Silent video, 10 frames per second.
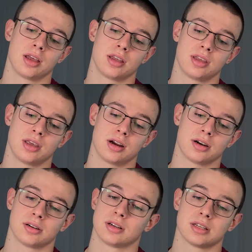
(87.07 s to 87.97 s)

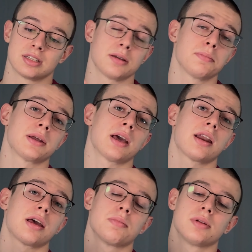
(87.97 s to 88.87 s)
Here, simply
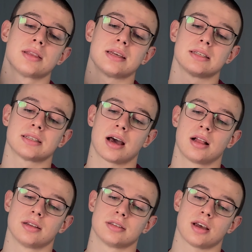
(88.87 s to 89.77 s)
enable the
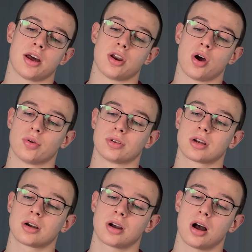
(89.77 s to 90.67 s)
silent
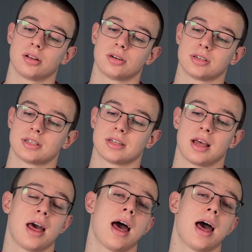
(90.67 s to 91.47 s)
unknown callers,